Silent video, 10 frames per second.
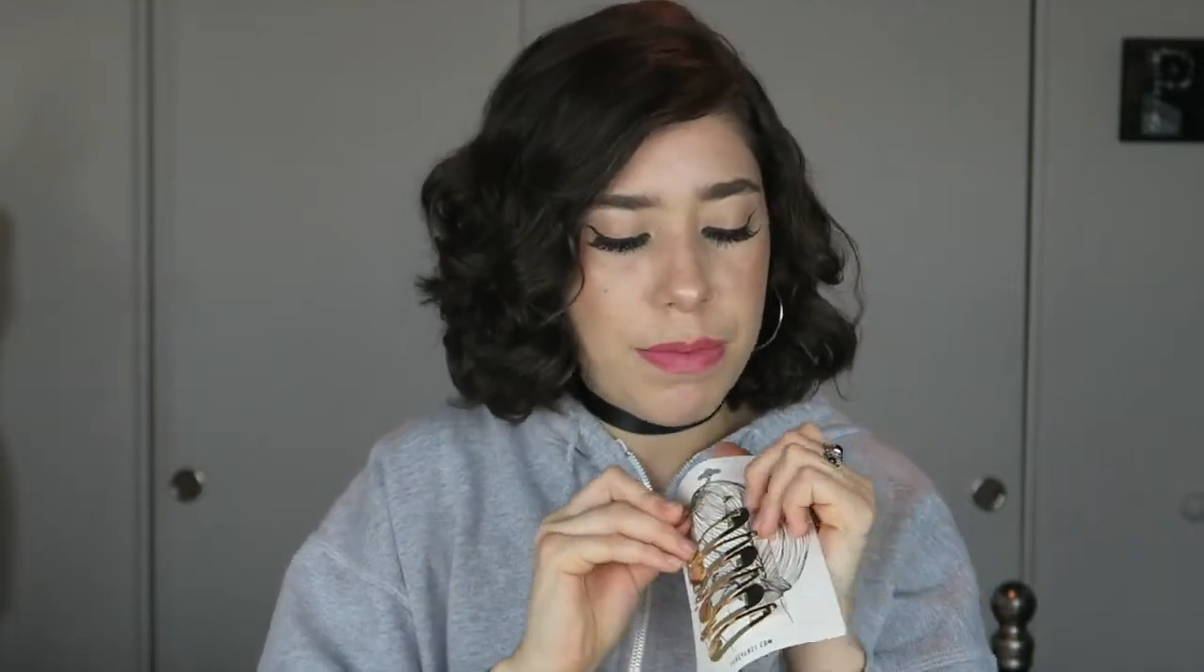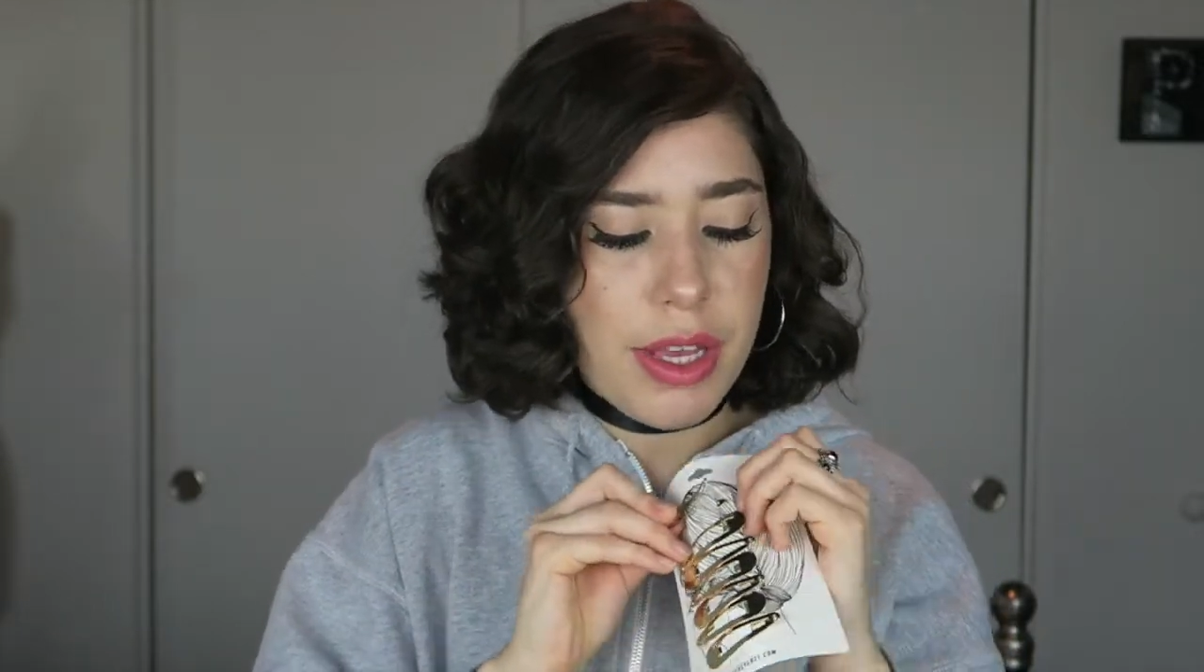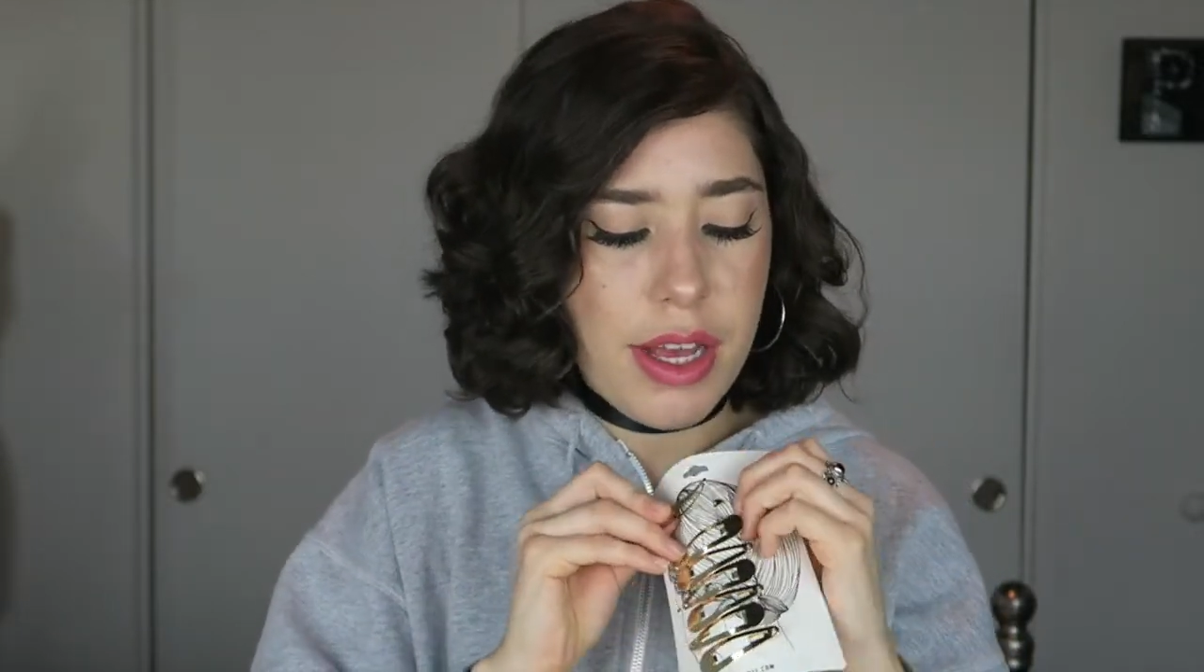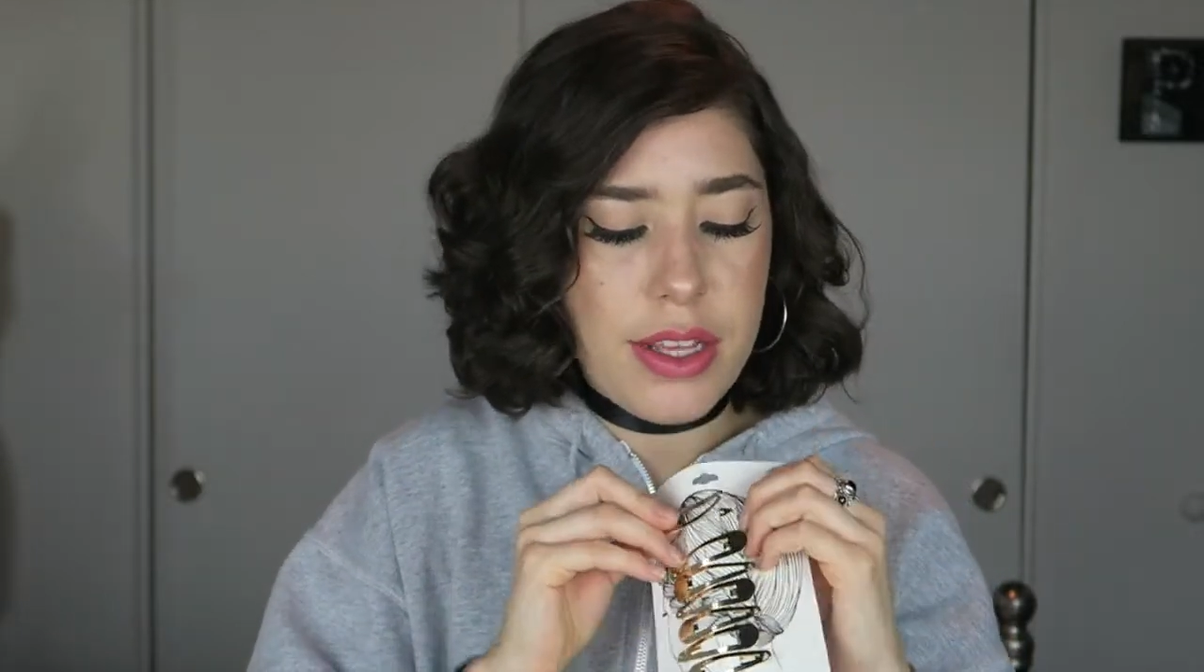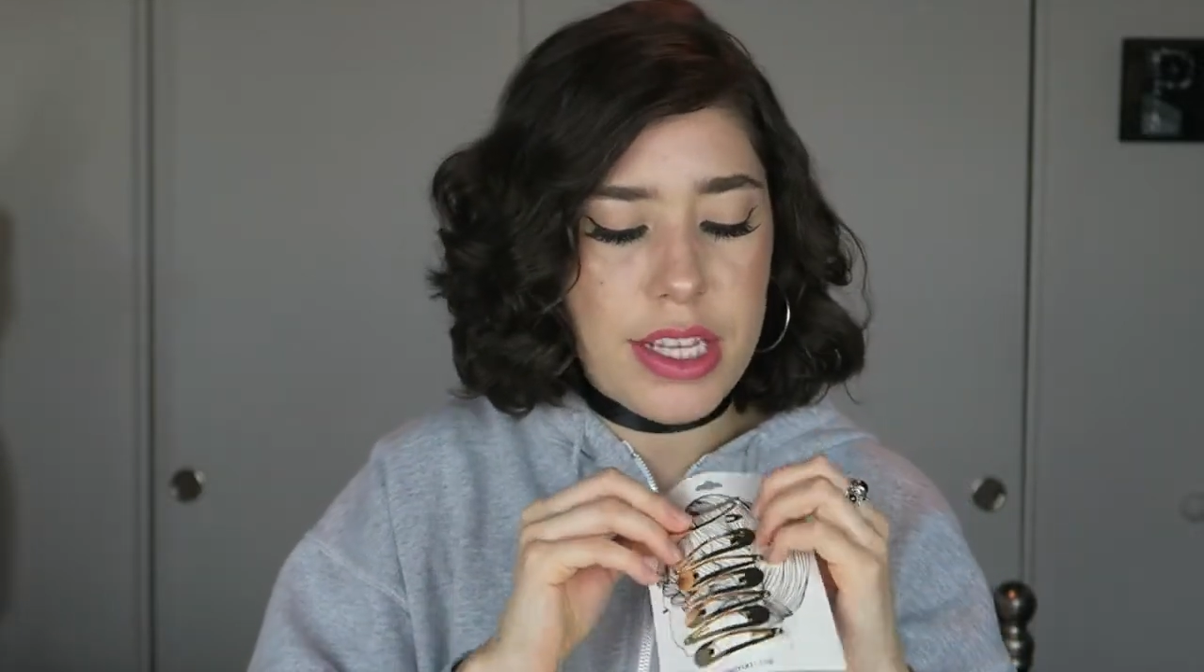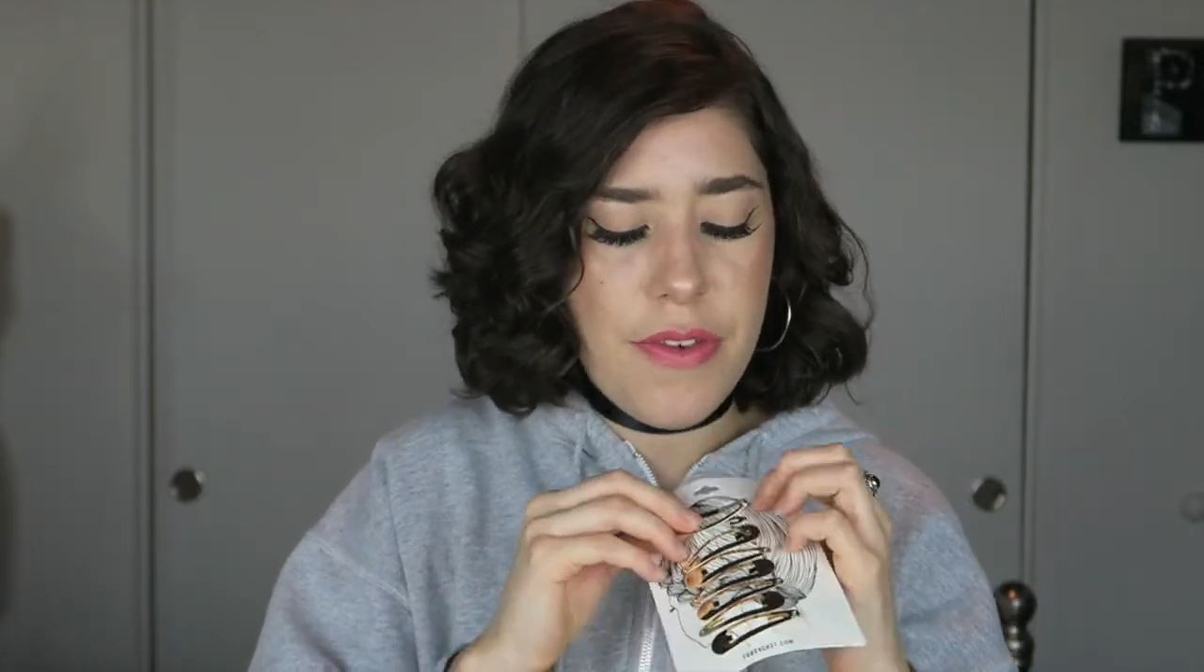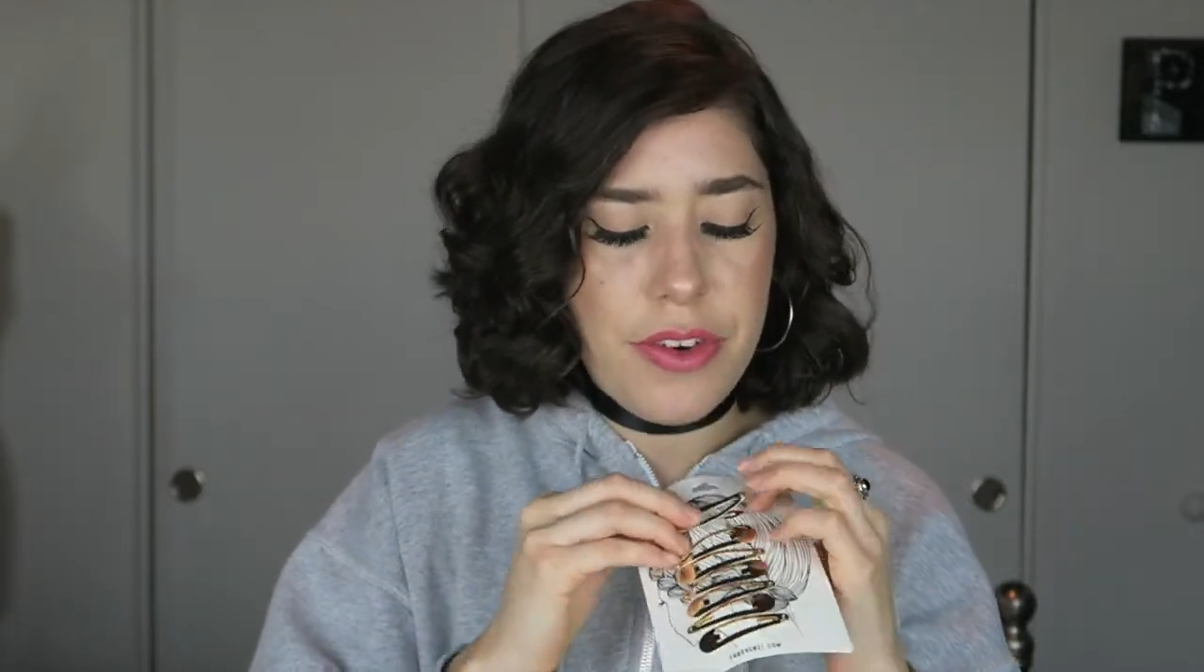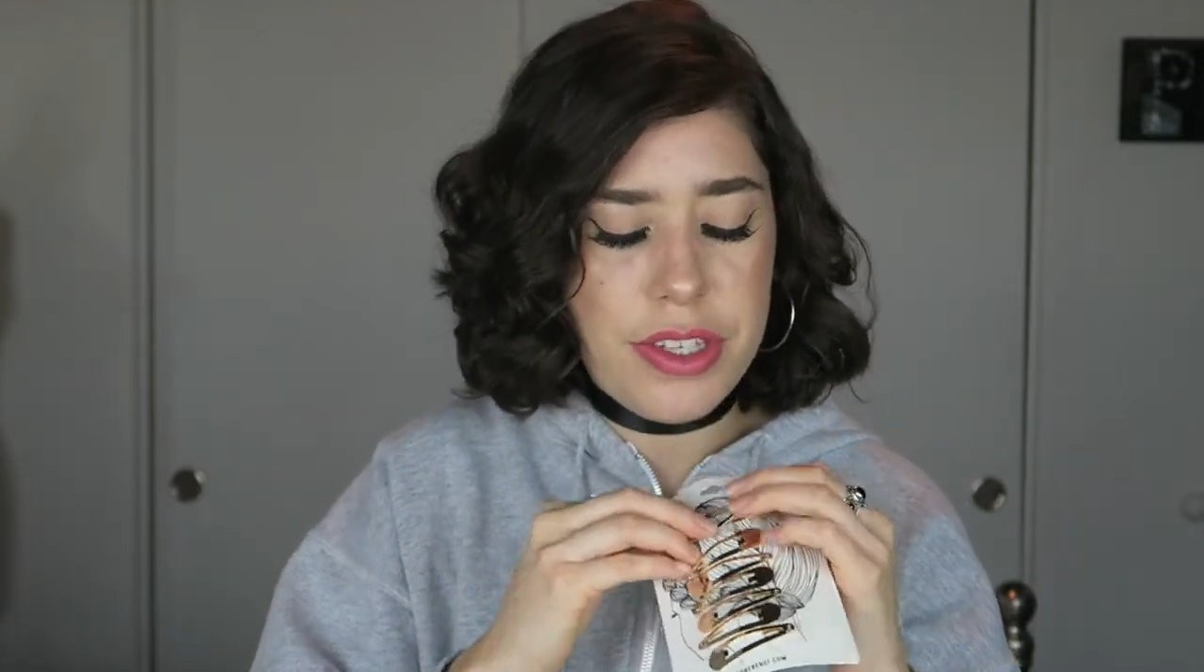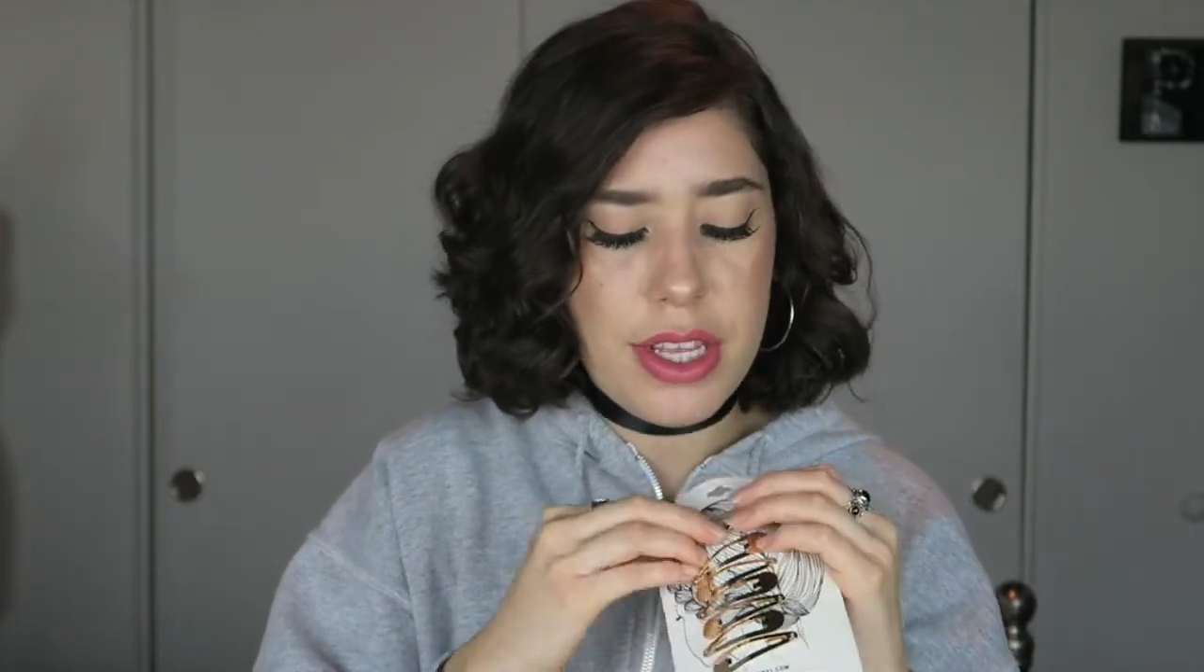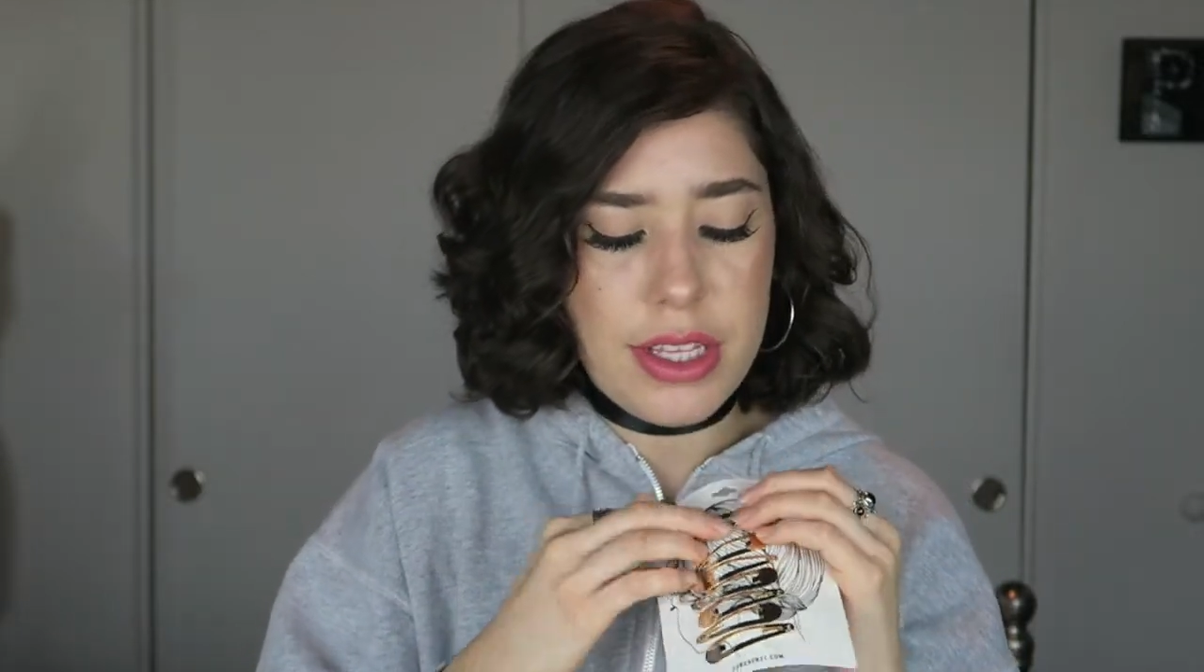because
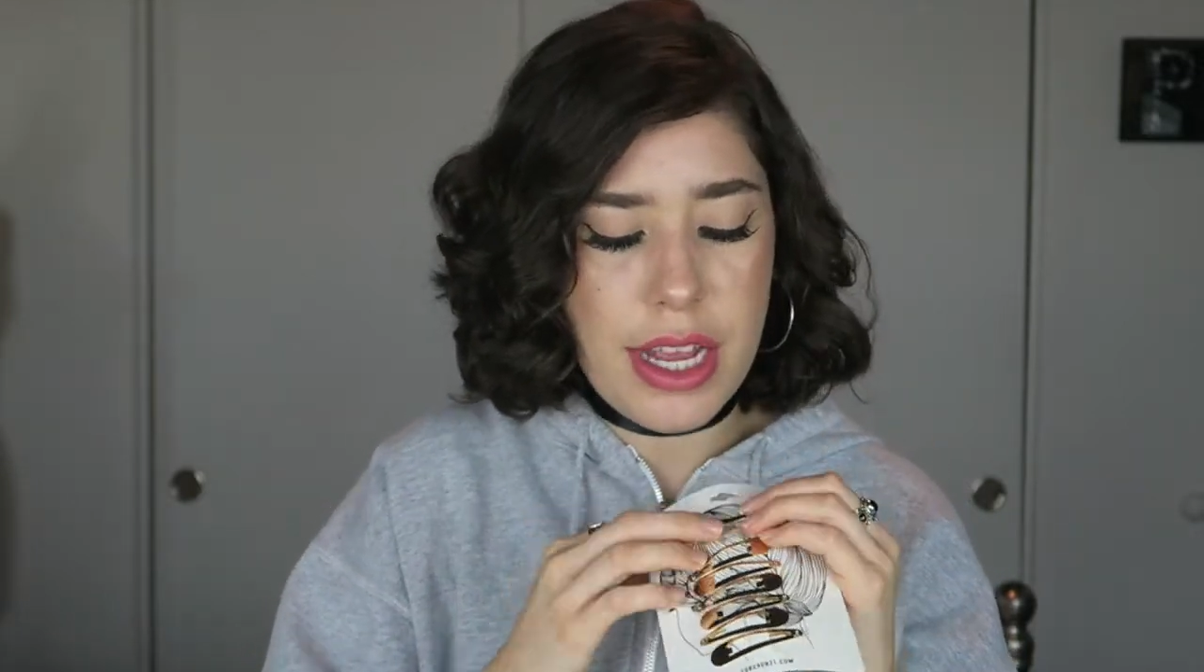ever since